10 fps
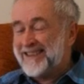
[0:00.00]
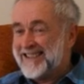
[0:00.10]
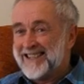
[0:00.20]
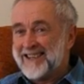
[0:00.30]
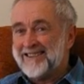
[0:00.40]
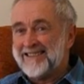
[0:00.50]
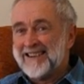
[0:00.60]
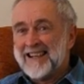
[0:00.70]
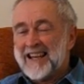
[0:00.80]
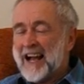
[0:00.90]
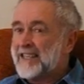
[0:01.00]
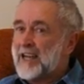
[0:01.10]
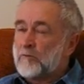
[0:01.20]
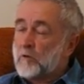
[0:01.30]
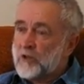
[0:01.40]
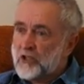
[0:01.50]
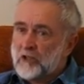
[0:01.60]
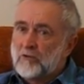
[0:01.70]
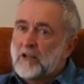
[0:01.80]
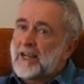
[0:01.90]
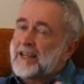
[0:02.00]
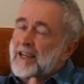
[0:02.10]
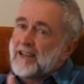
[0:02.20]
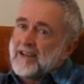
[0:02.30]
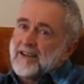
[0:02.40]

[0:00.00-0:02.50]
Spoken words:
we do, and yet we're still getting